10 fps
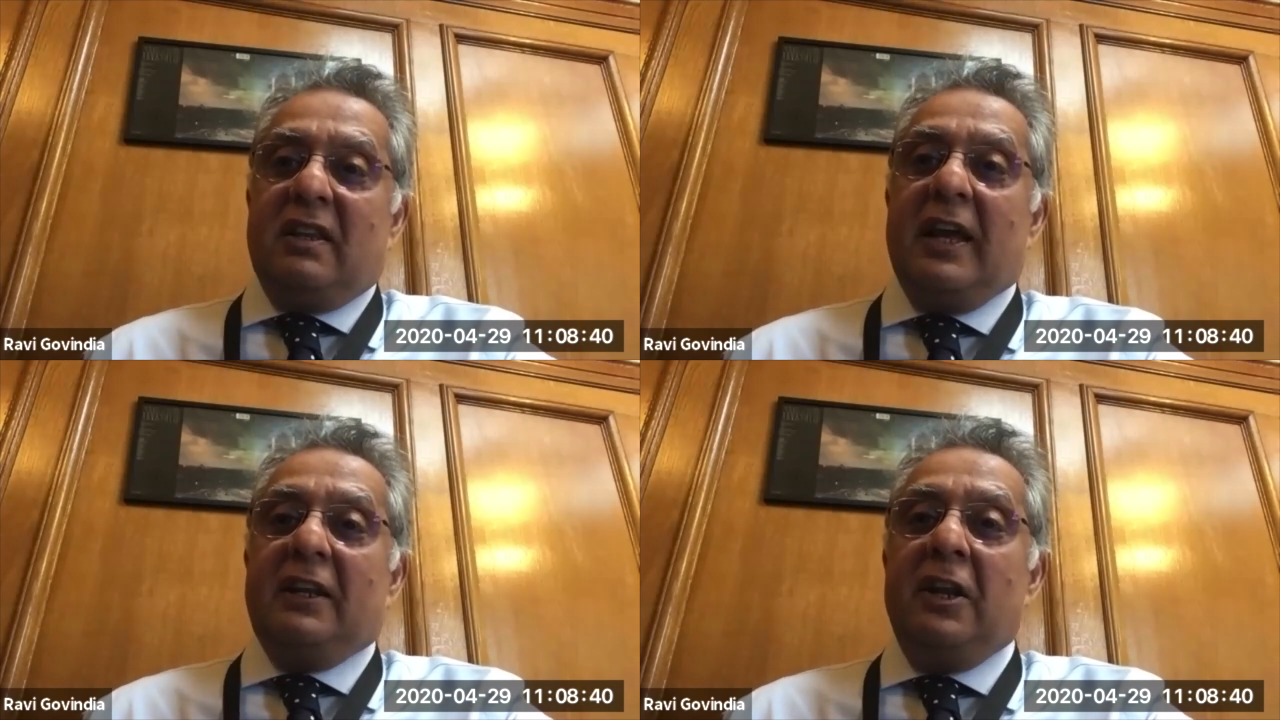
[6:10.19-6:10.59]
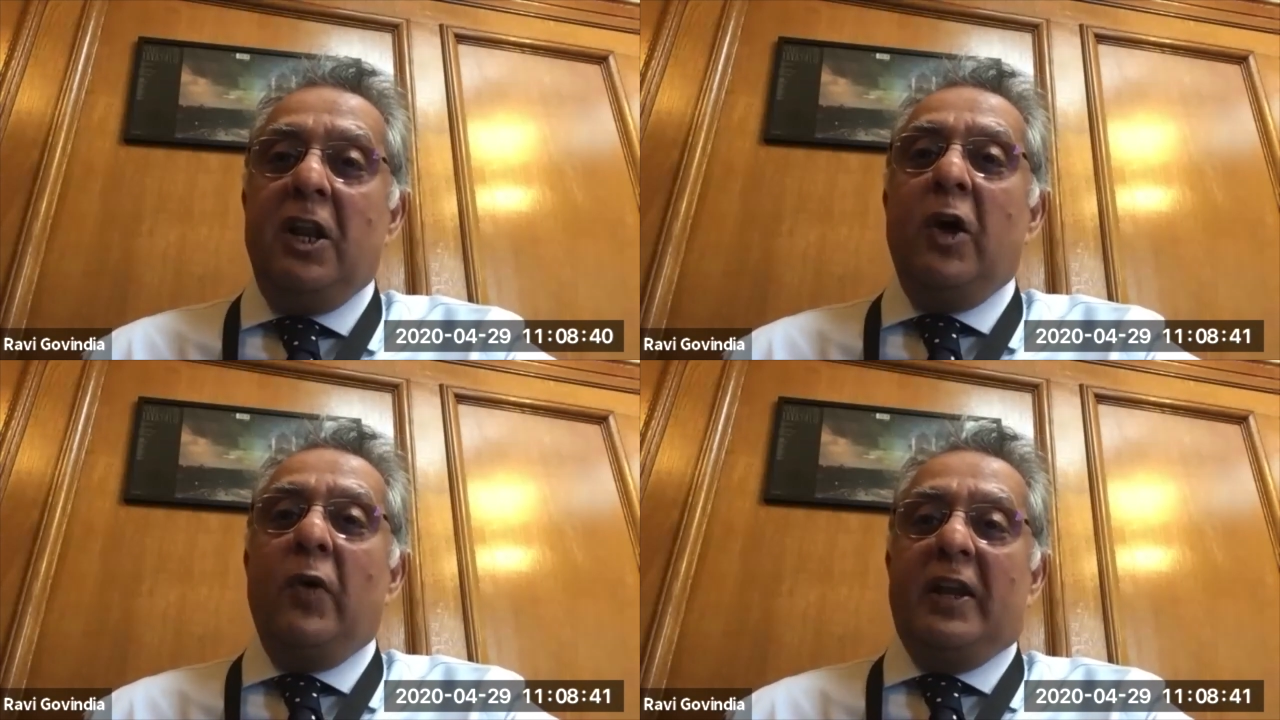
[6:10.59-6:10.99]
that
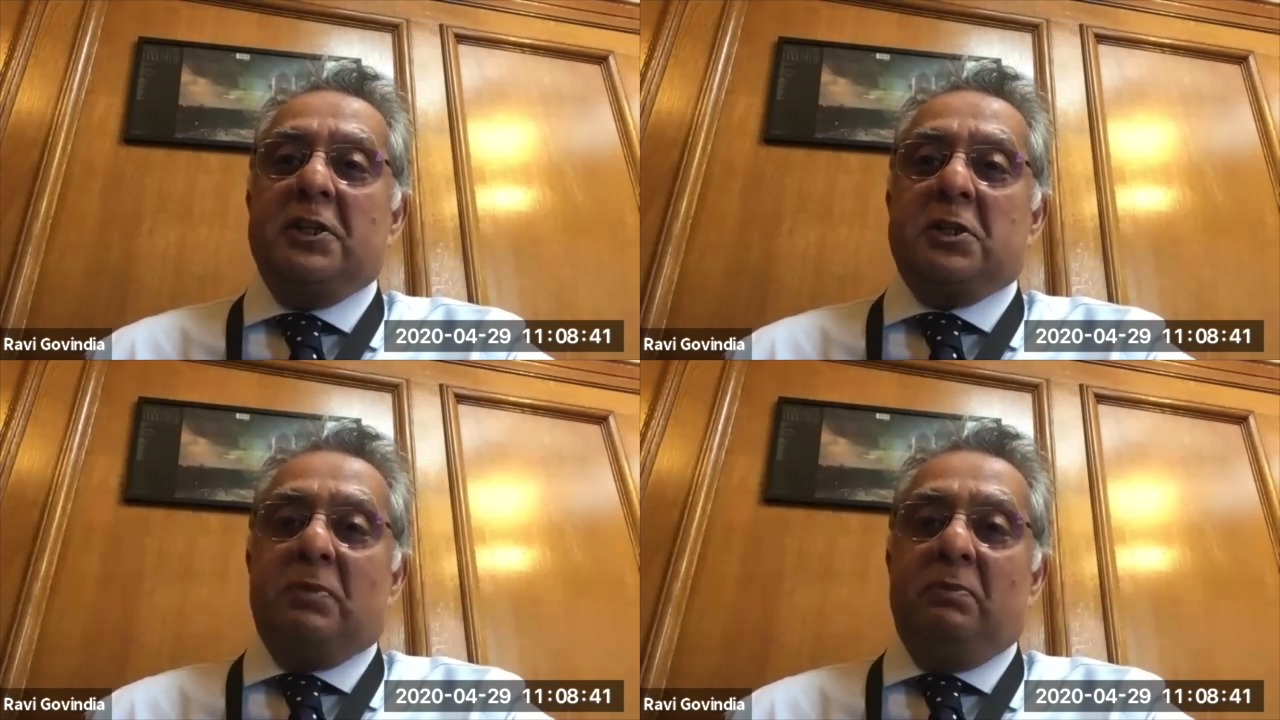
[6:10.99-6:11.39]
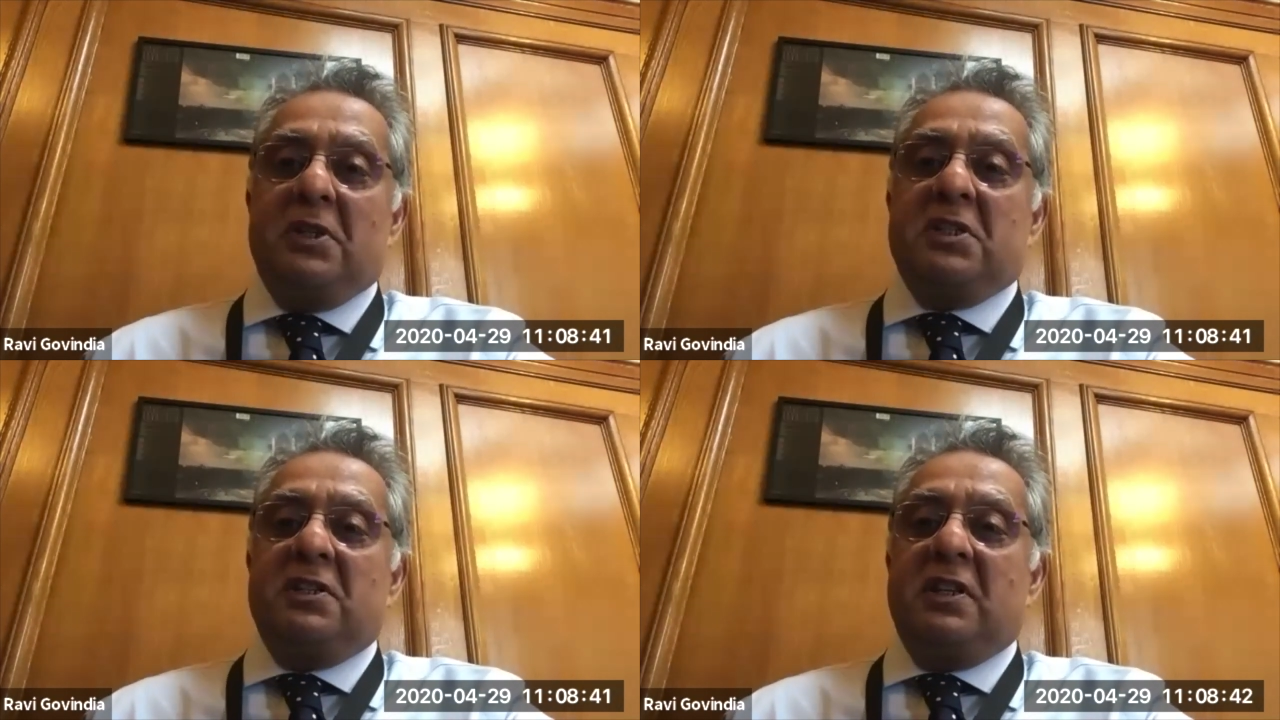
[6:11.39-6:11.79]
no eligible
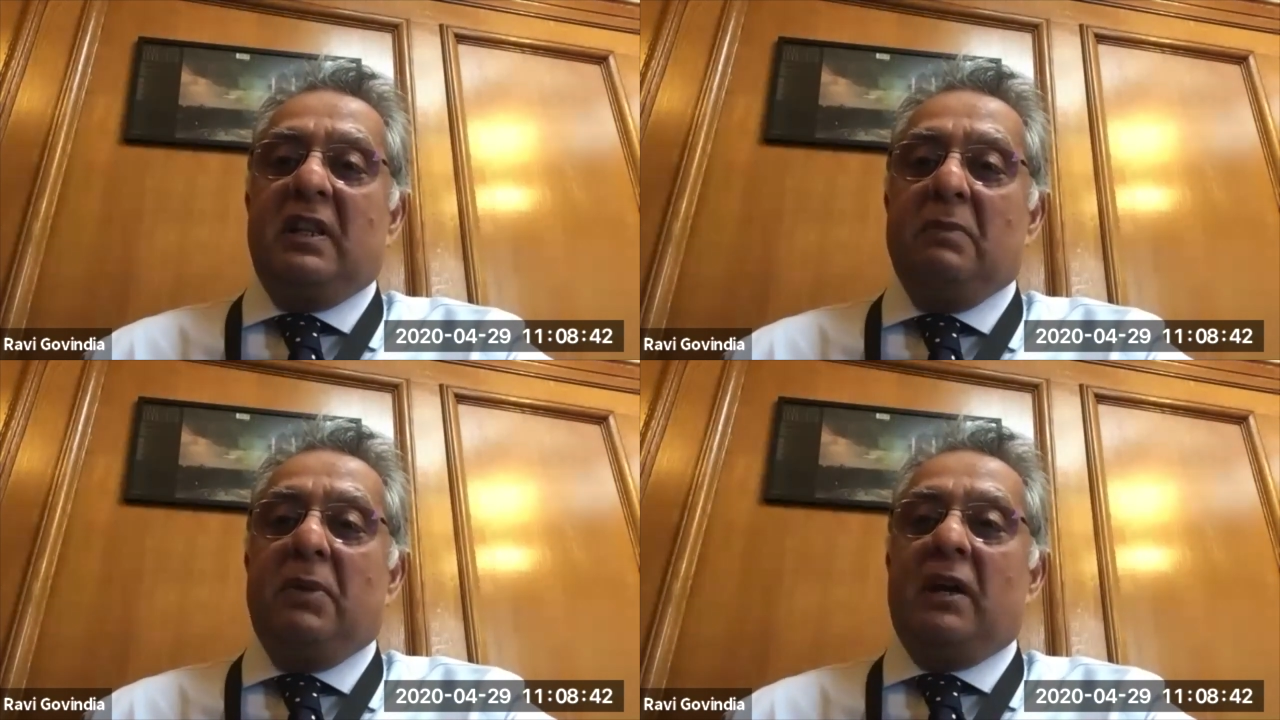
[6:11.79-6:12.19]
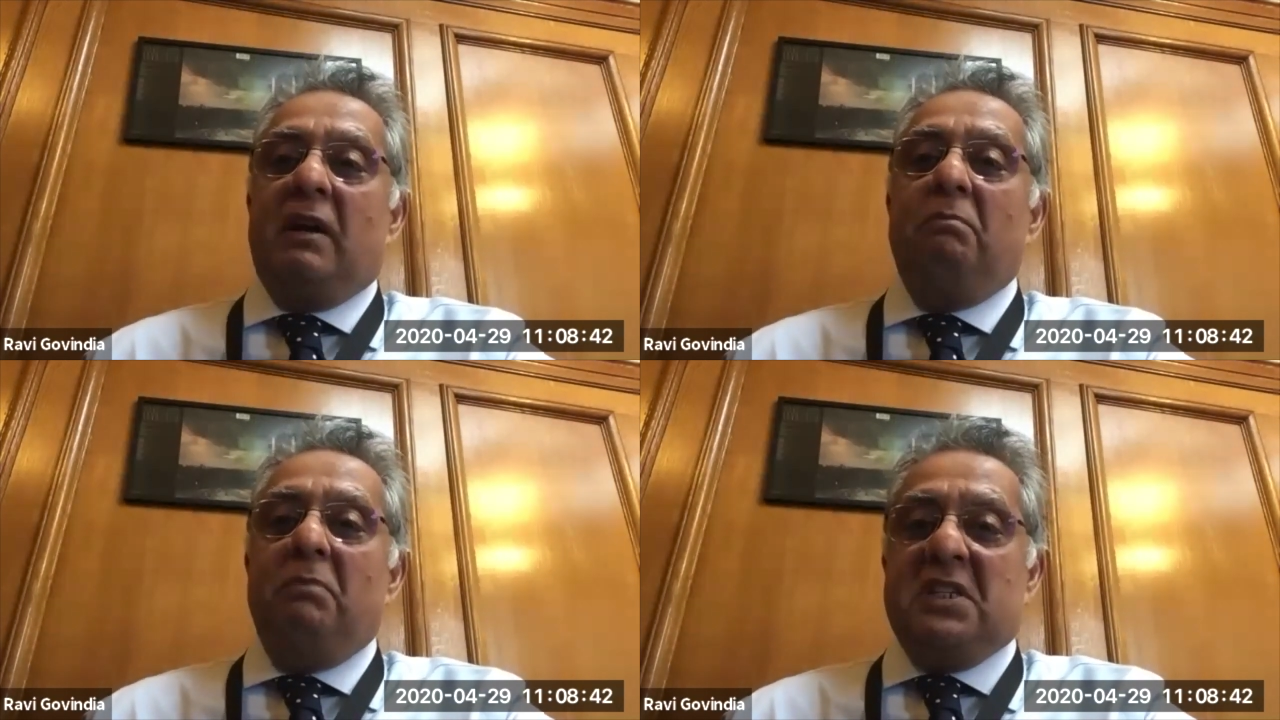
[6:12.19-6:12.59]
business in the
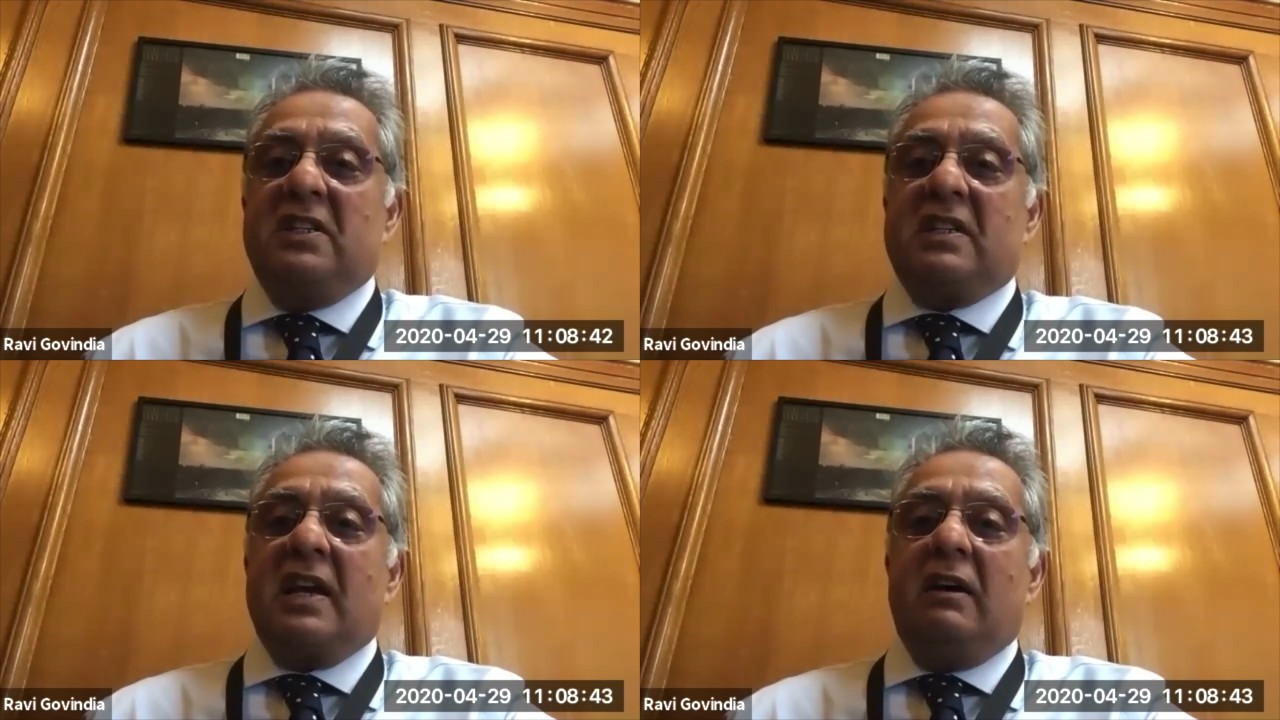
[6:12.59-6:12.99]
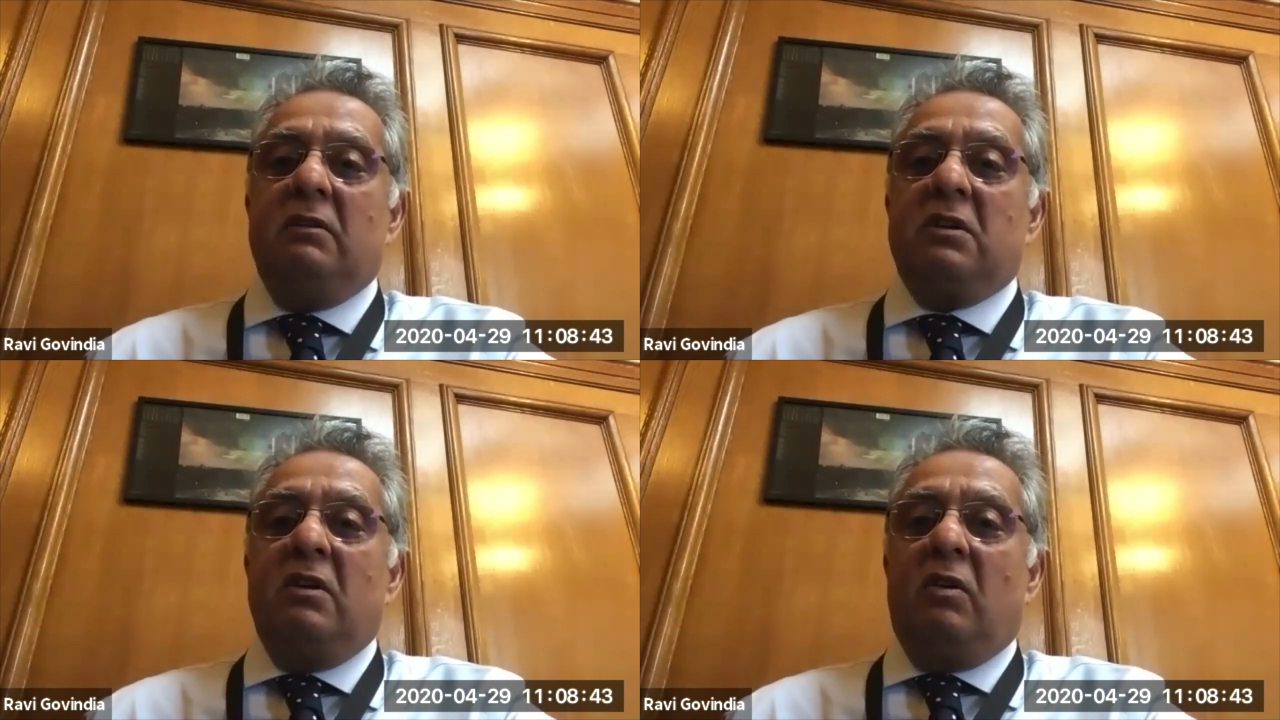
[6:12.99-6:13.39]
borough misses out